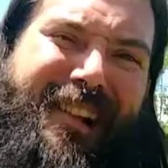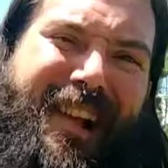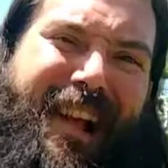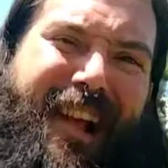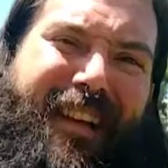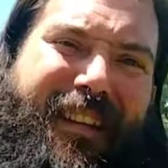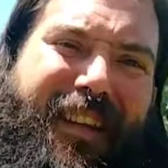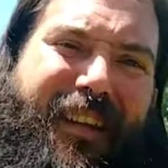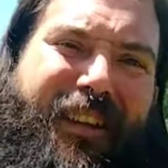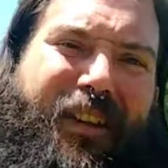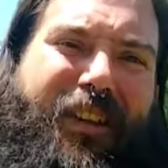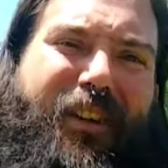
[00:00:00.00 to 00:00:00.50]

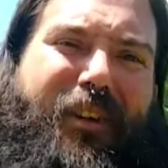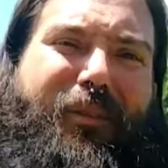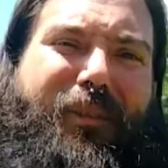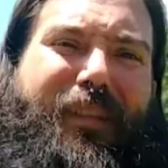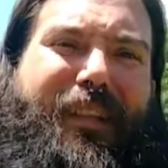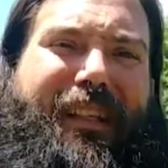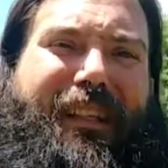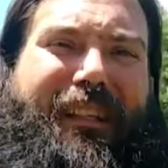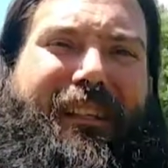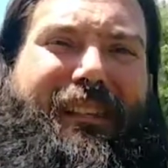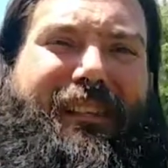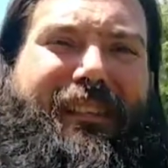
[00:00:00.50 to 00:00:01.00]
and then you're going to
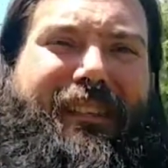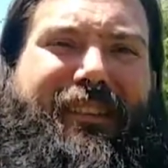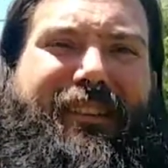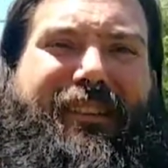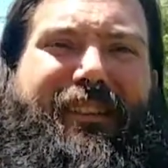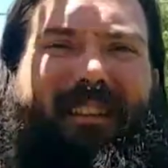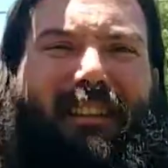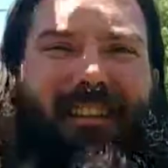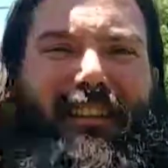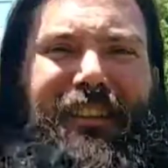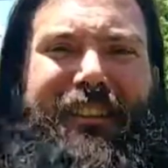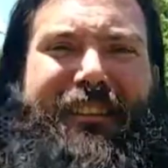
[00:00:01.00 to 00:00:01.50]
release
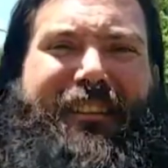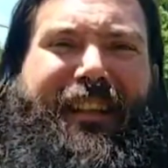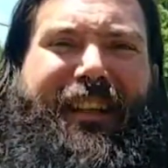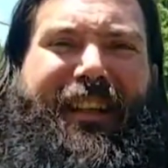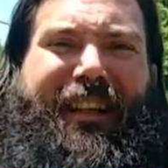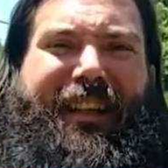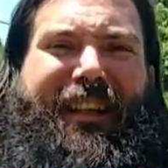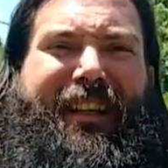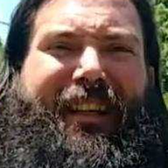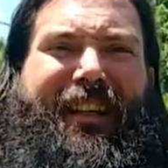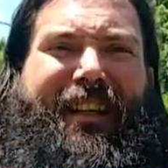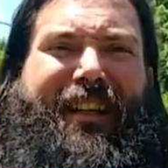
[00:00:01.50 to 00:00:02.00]
traditionally
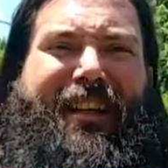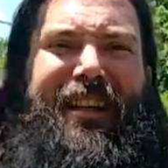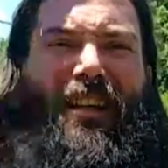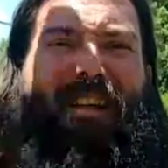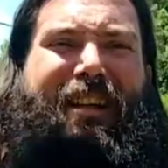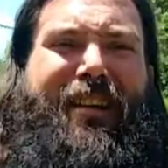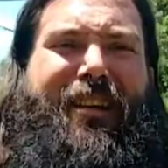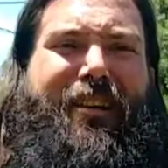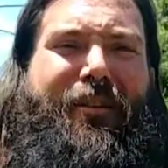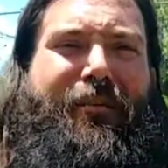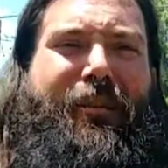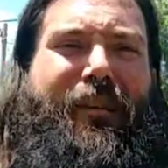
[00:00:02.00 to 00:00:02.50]

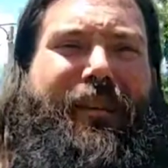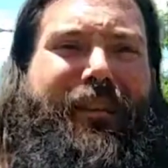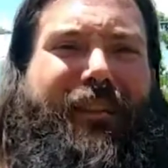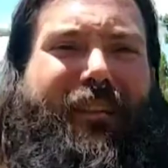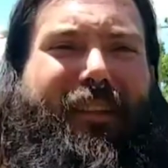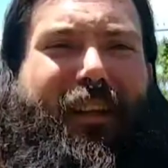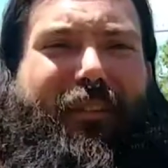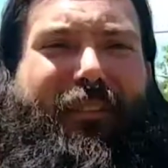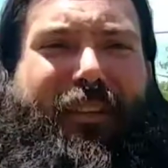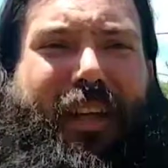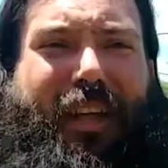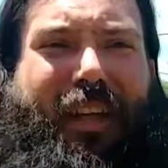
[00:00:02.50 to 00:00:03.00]
with your
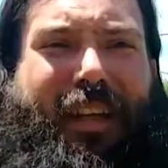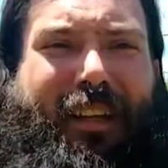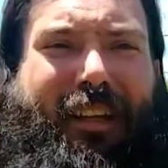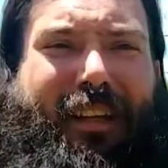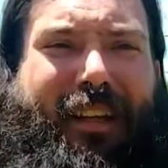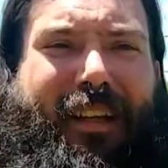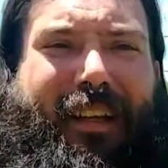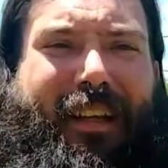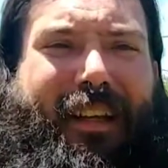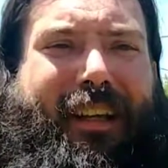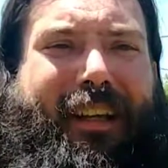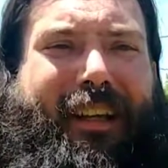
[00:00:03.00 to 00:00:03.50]
left hand
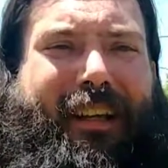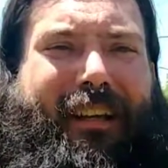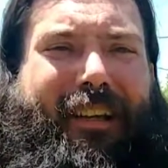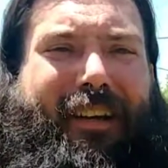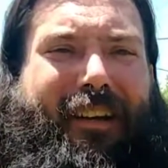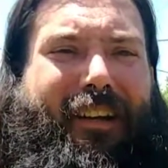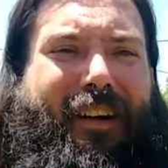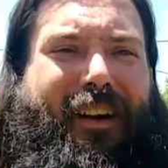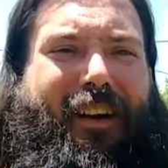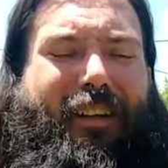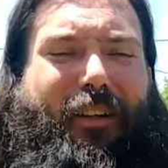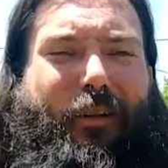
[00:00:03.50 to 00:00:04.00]

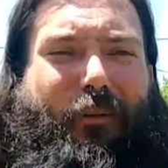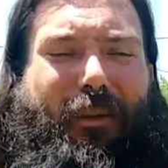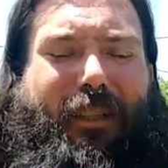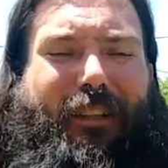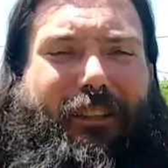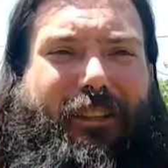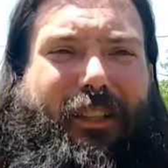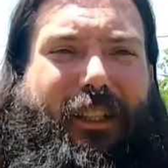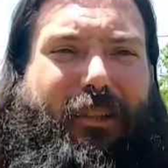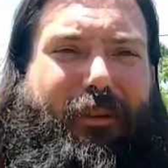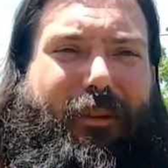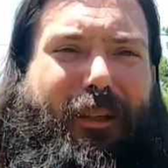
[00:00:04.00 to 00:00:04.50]
on your
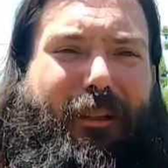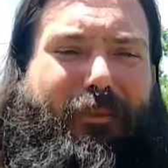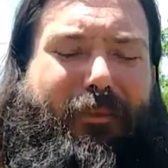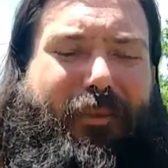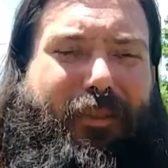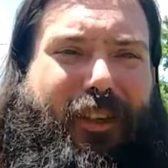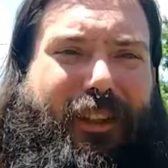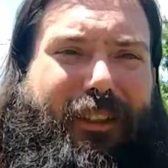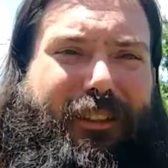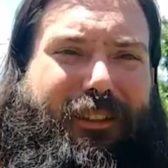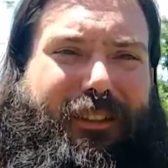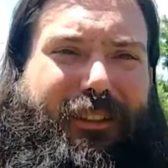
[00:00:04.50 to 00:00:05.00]
wheelchair rim
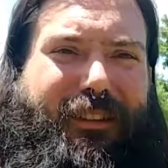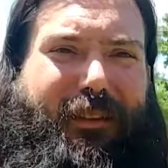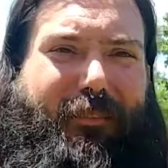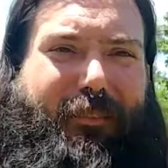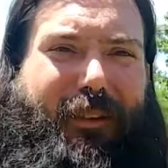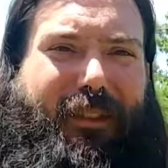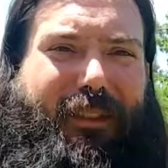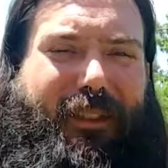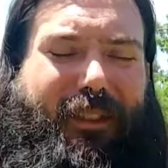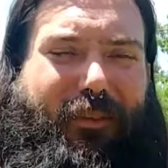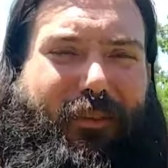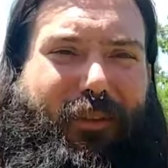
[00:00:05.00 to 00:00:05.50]
for extra
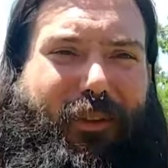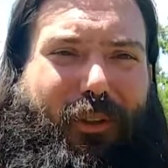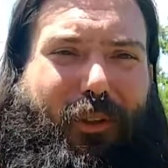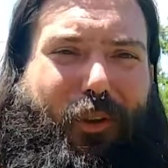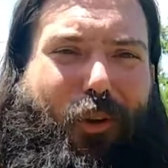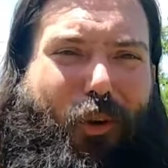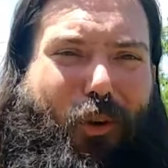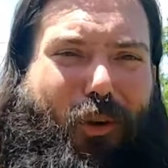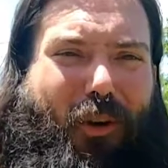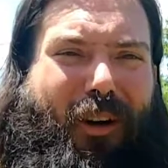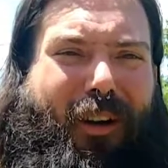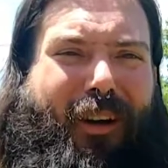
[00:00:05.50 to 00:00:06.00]
stability for your
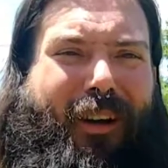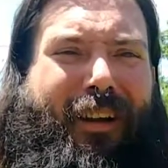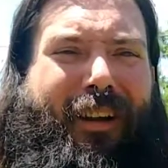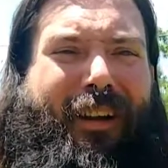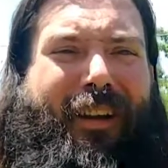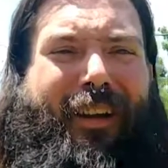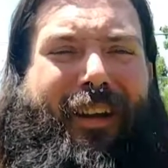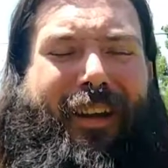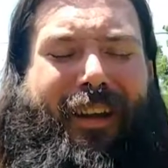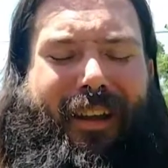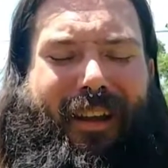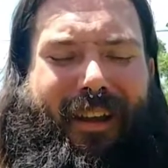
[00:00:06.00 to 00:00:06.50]
core.
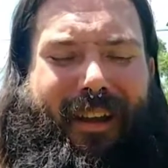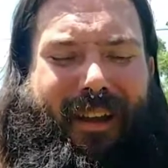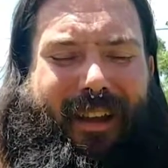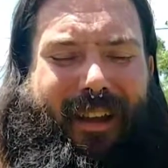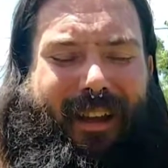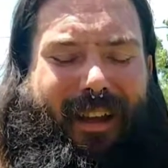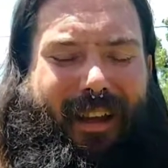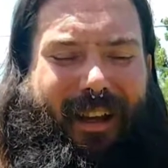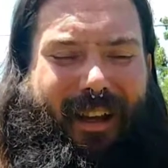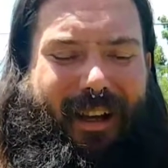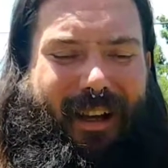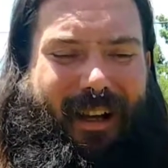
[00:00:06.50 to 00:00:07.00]

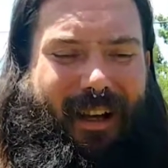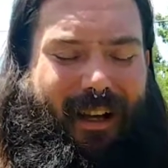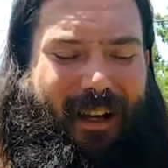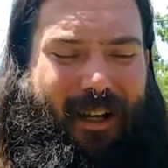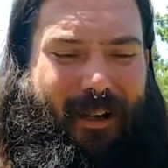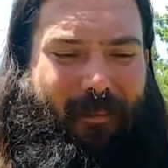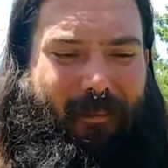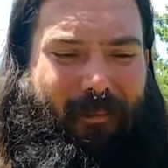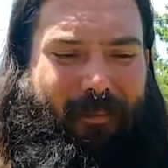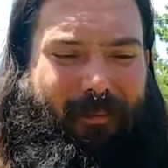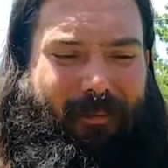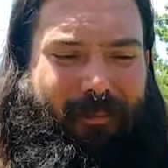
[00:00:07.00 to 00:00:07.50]

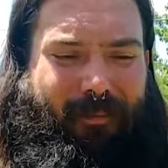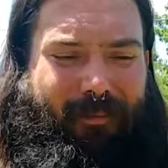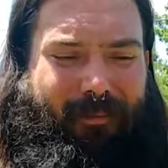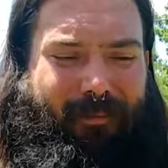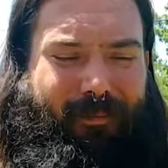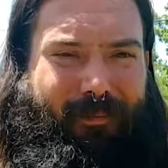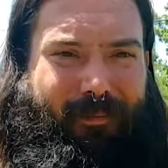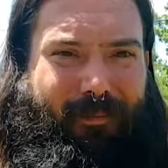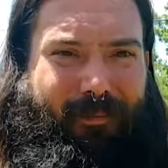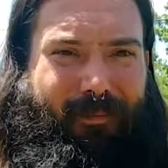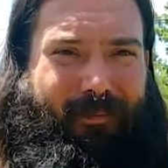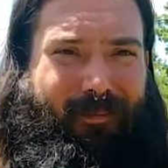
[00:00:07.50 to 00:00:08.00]
Um,
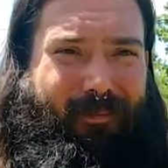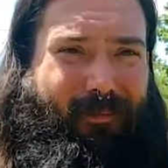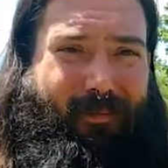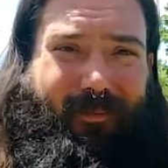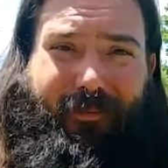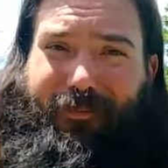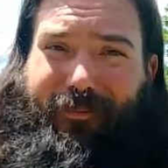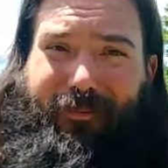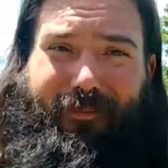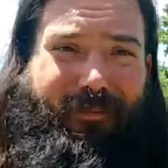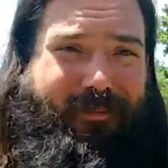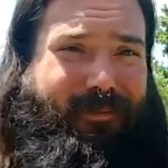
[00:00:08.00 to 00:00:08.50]

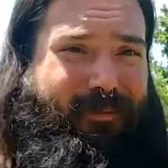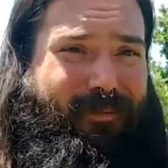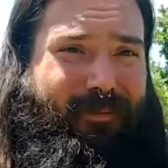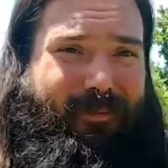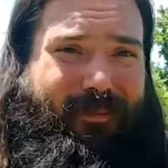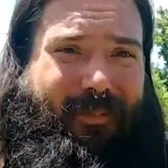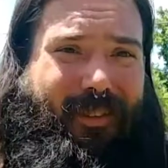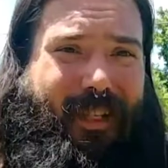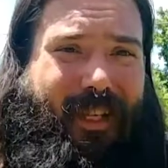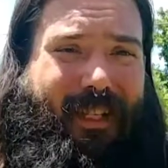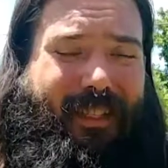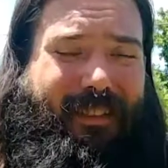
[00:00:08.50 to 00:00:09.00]

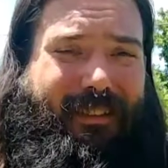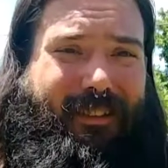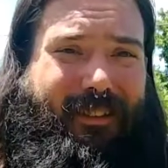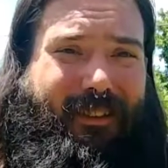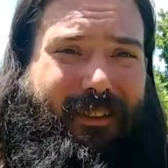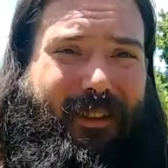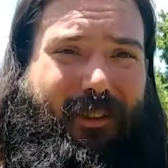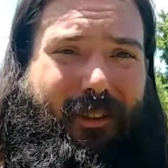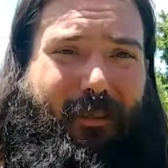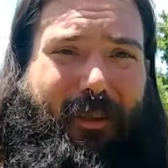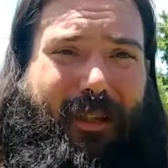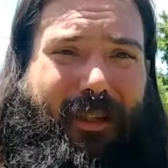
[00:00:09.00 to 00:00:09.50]
I guess
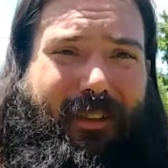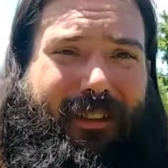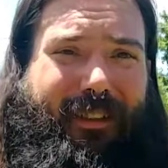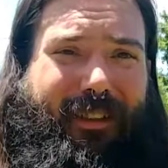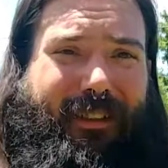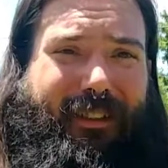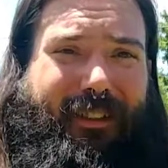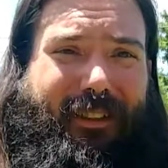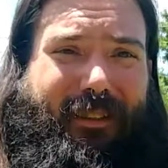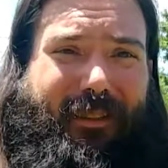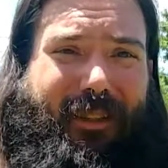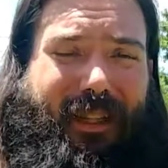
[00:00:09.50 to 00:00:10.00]
there's no better
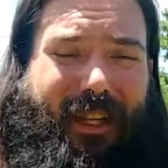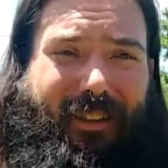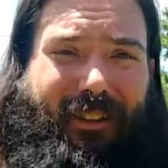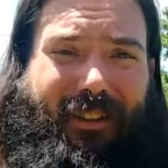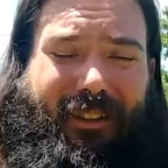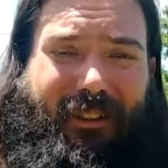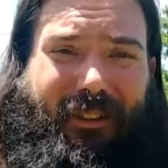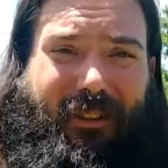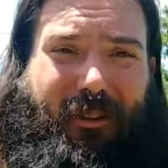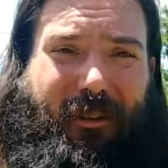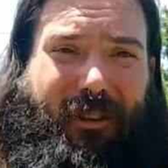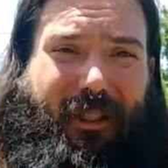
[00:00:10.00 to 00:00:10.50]
thing to do now
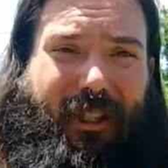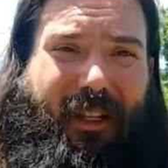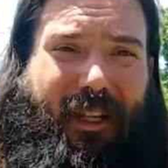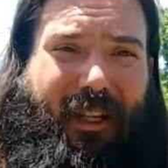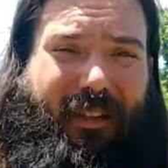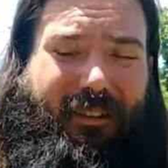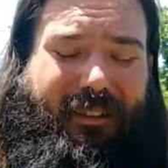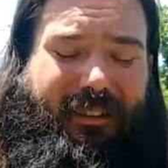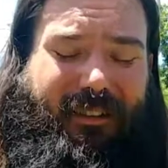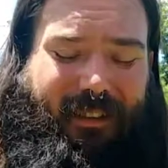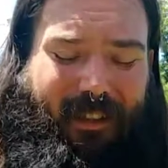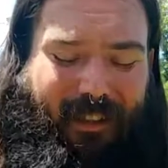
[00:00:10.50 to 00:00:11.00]
than show y'all
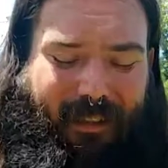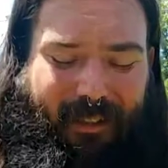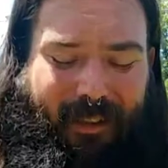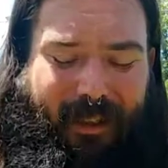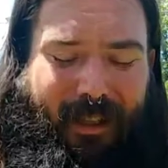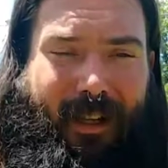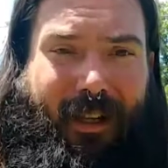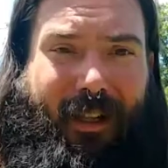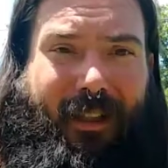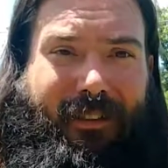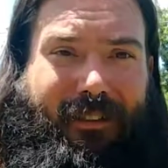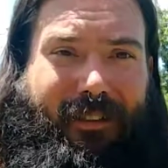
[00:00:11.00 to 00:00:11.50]
how it's done.
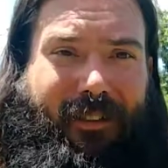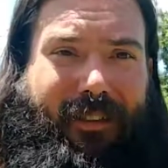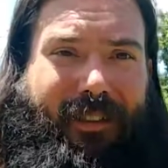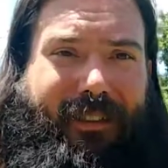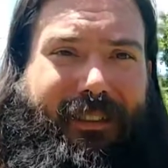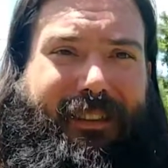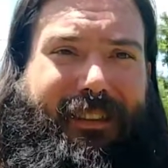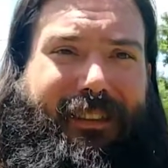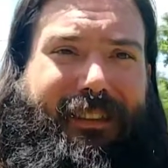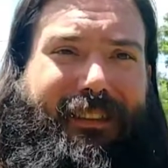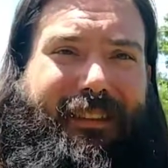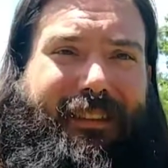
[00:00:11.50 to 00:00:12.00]
So
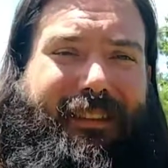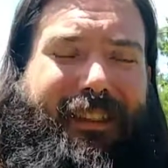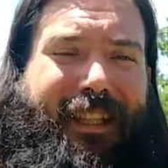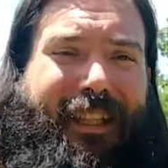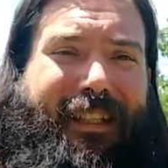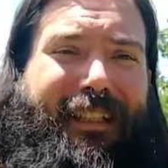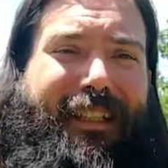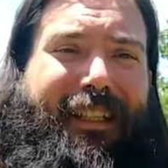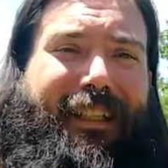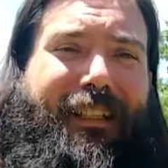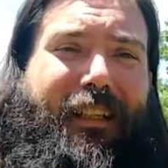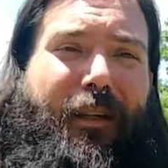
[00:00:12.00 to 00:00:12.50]
this is
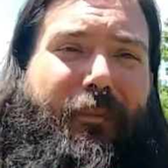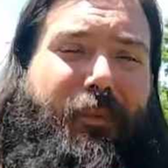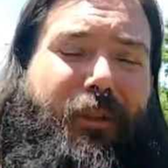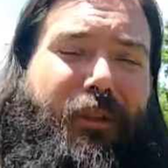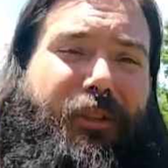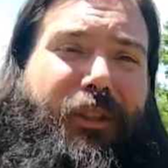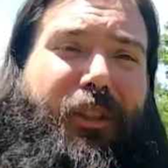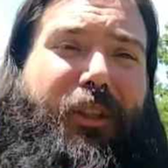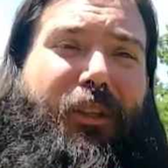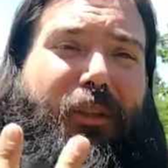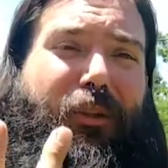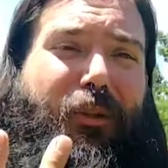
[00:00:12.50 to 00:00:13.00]
technique number
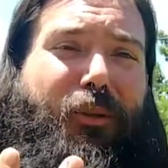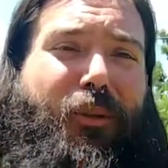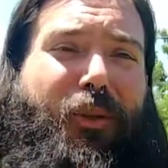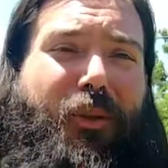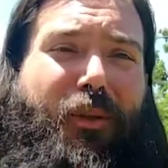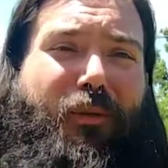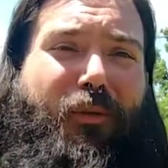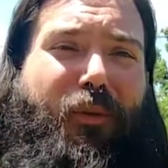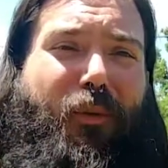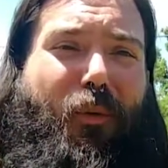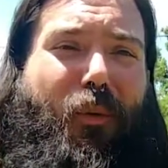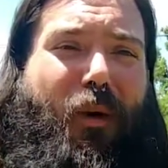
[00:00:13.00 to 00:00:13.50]
two
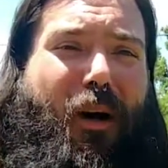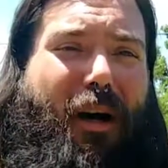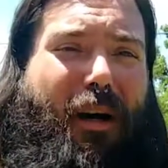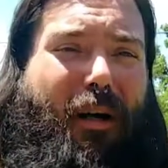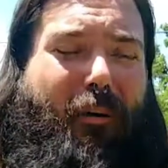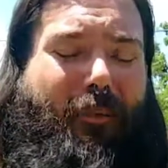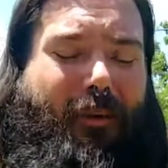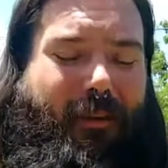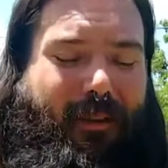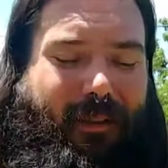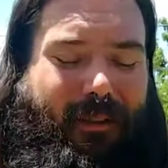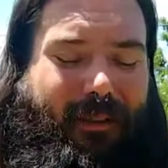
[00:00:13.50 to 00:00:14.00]
for
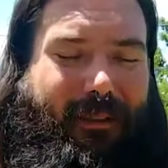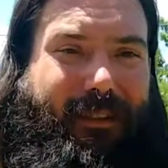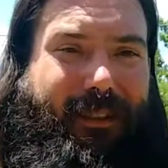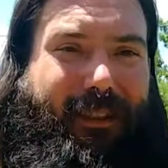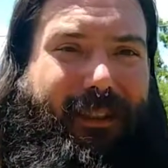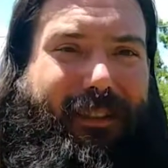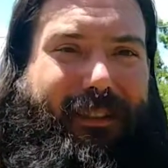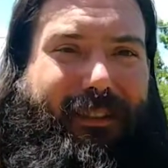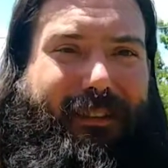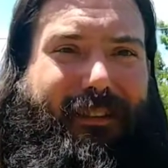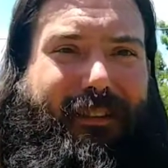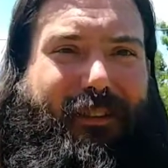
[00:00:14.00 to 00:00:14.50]
wob. This
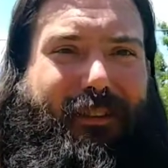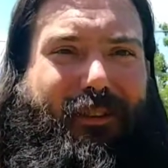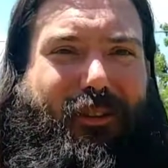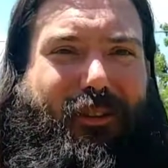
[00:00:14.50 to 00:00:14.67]
is